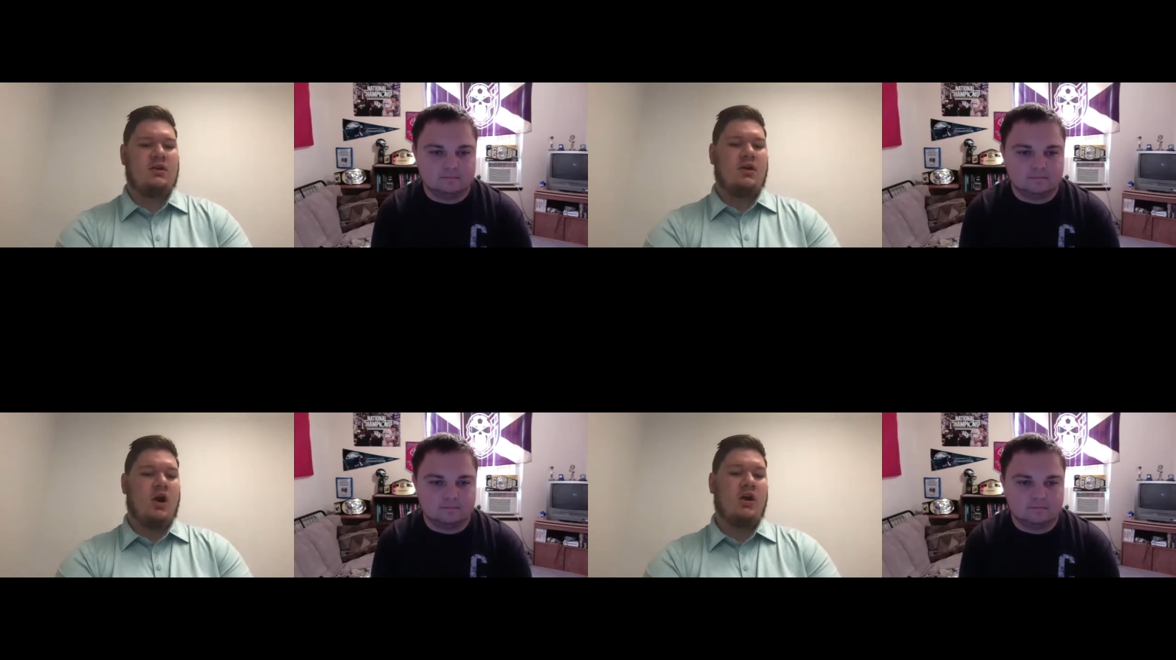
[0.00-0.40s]

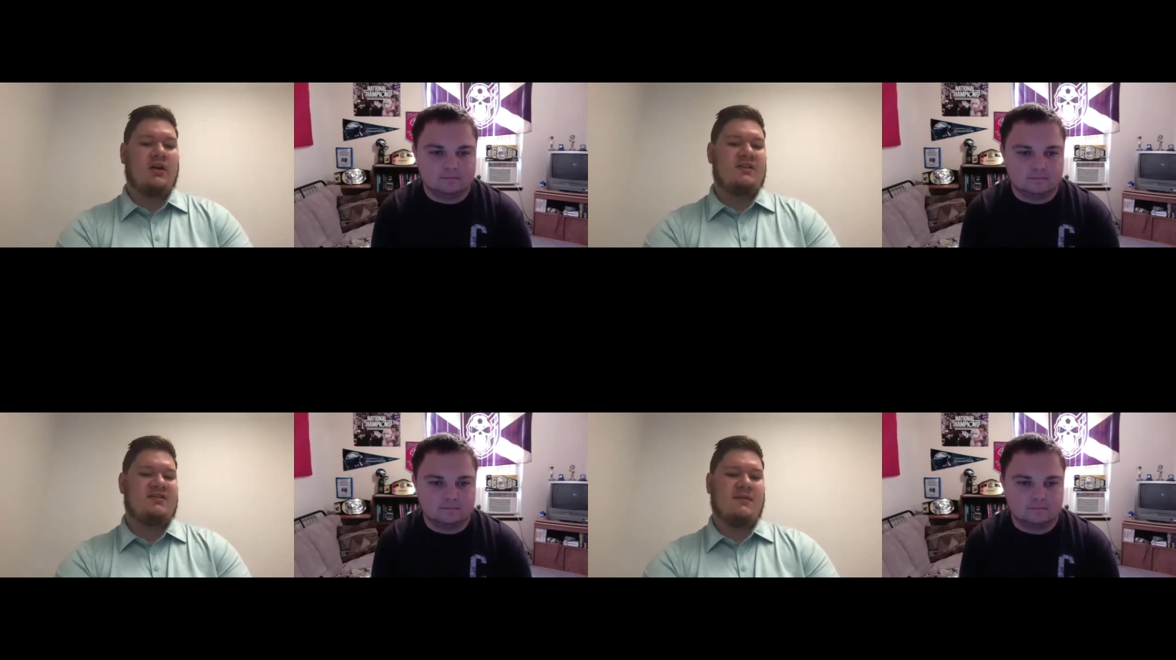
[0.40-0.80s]

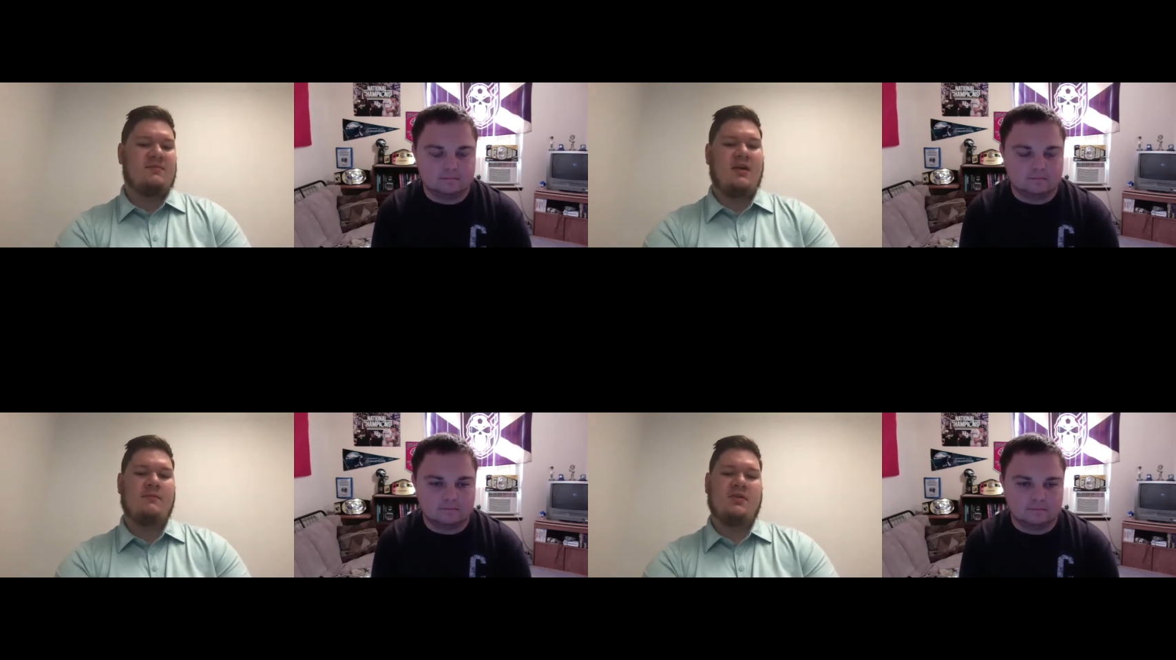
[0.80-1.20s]
Speaker 1: August,
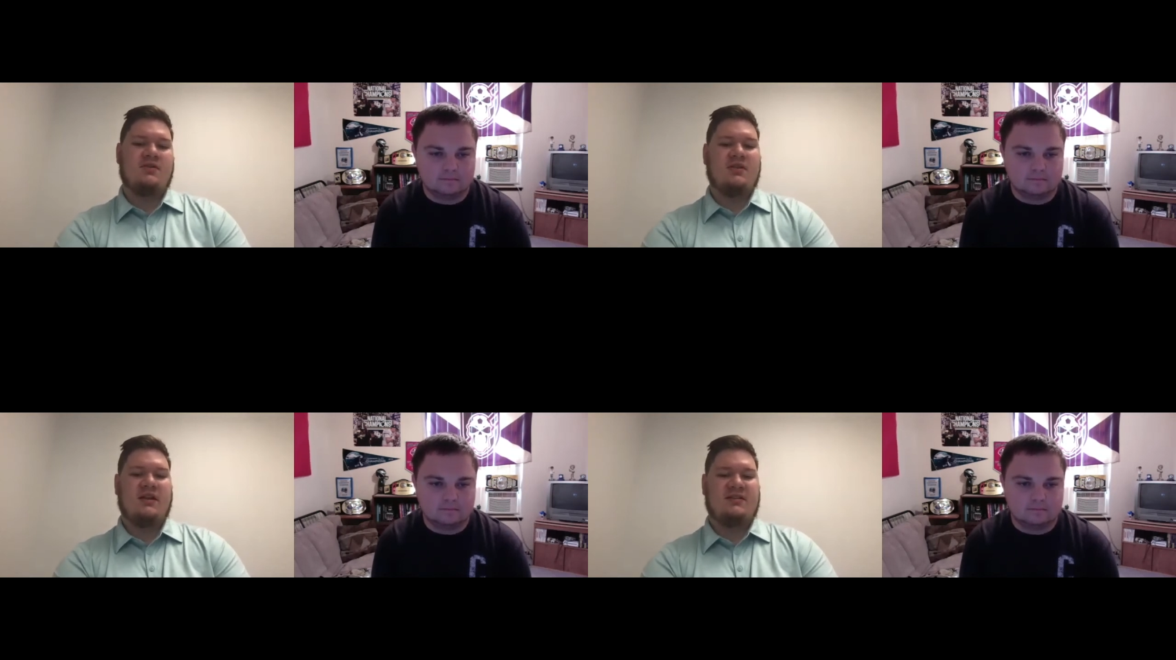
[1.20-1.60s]
September
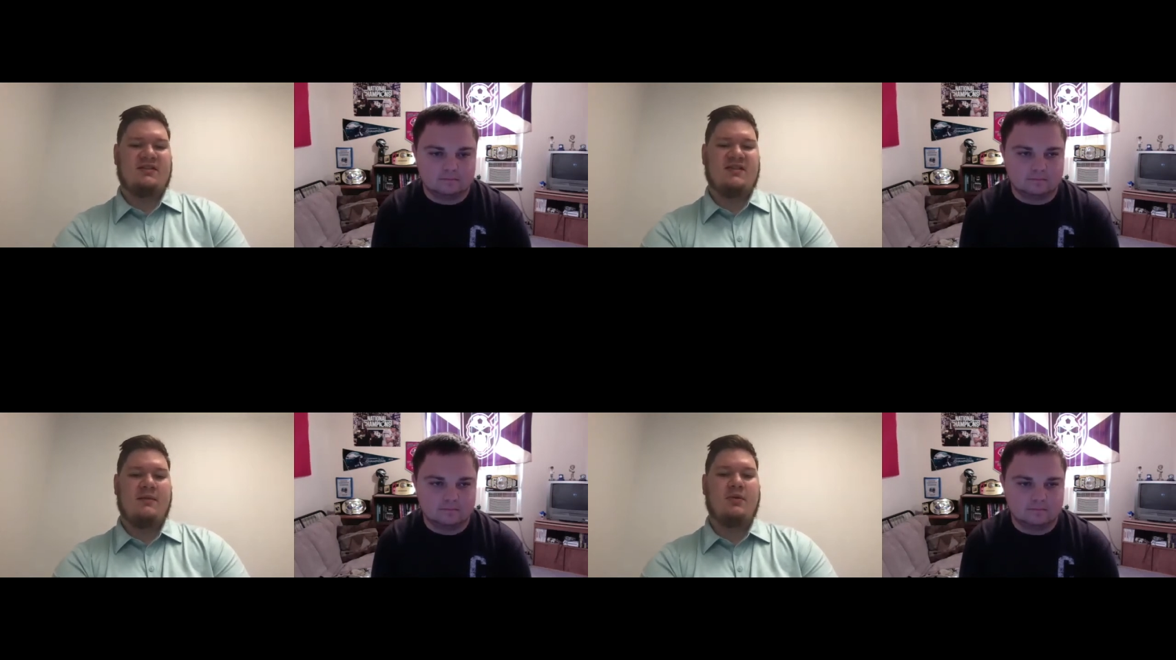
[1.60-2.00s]
to like
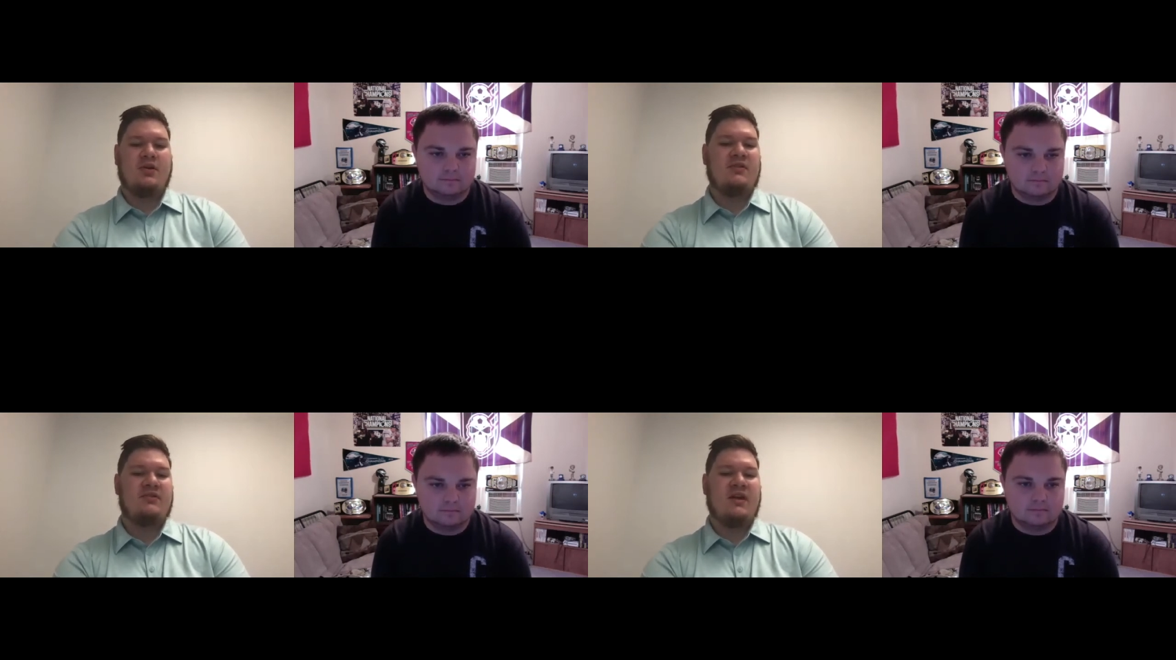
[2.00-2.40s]
December,
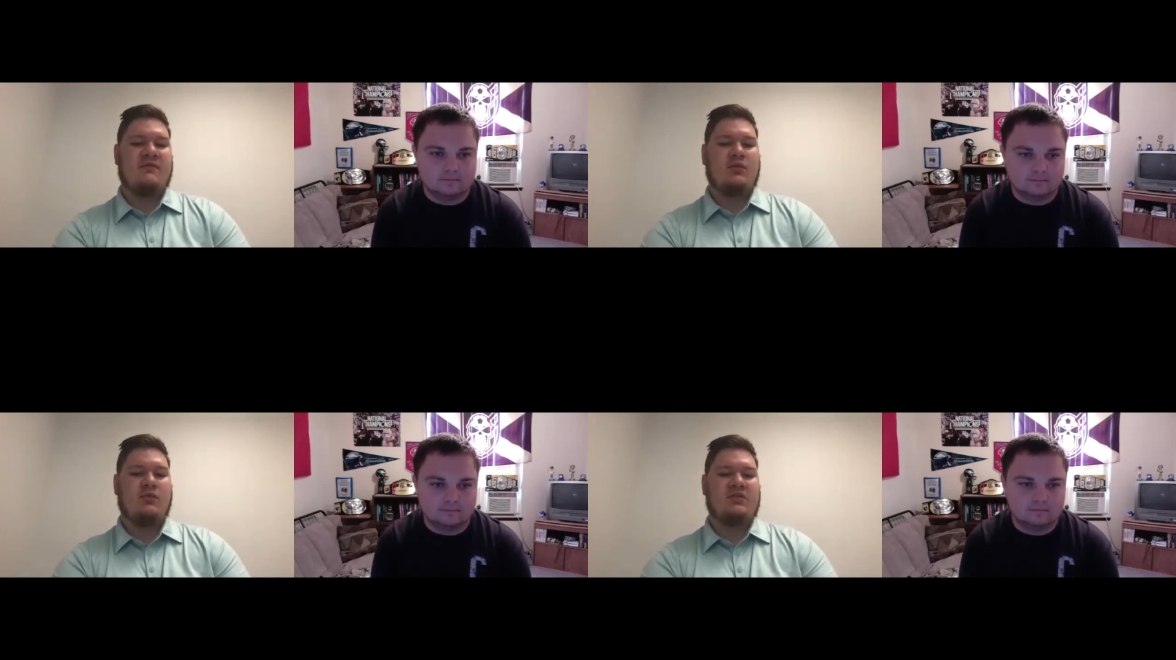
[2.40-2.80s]
and then they have
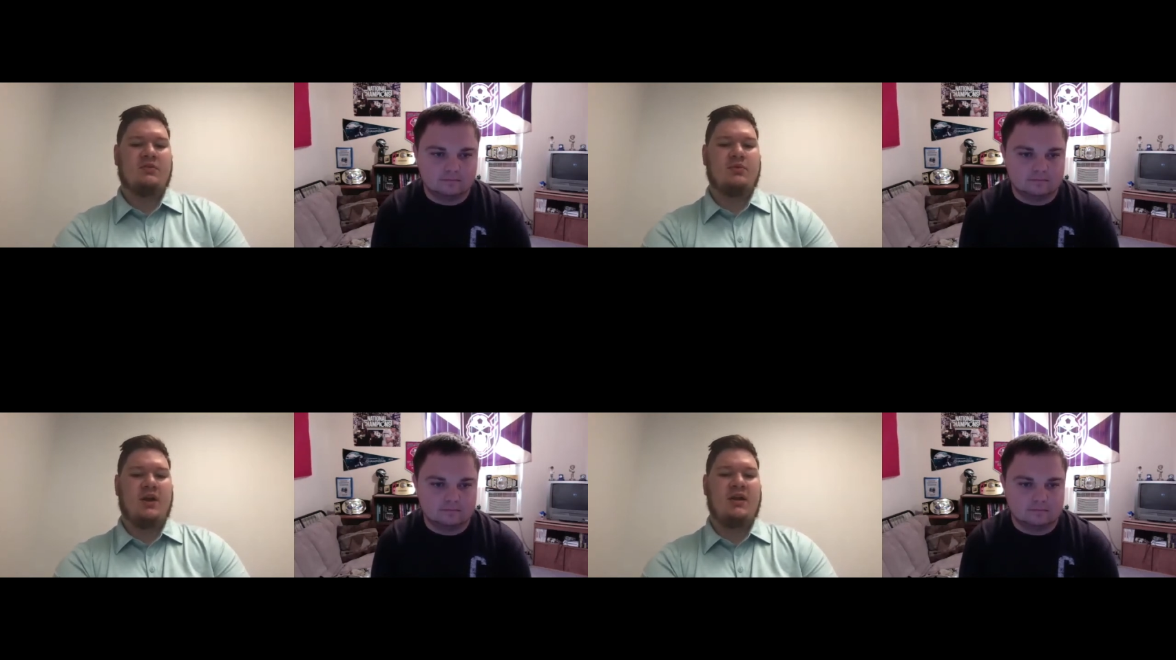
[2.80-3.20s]
their winter
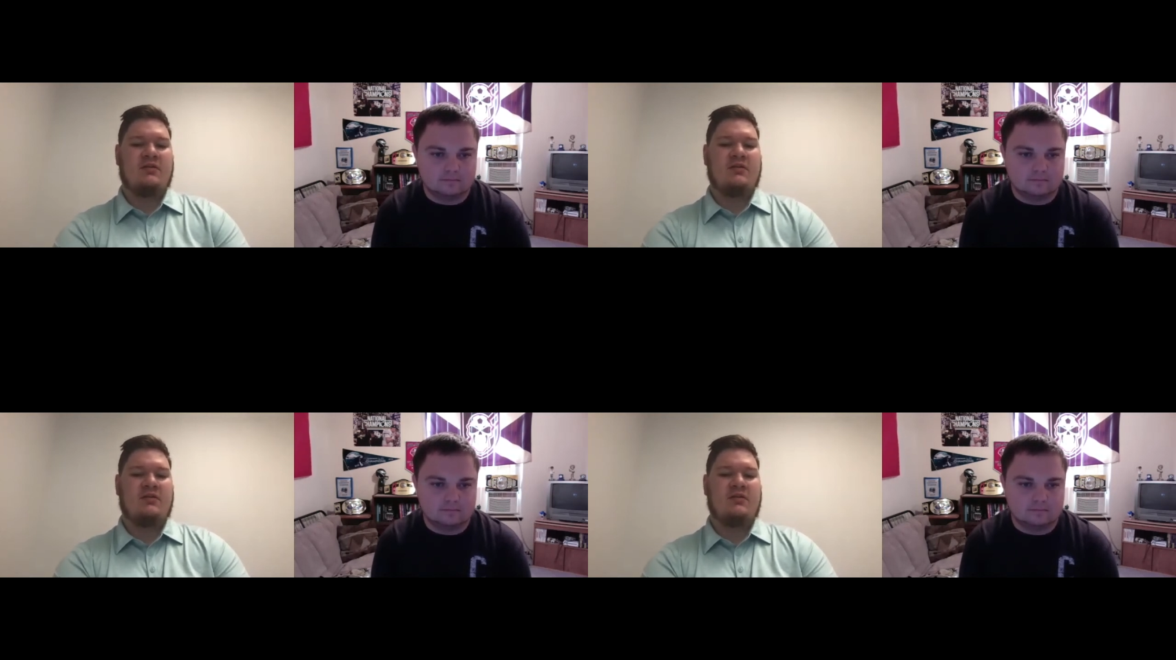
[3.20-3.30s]
break,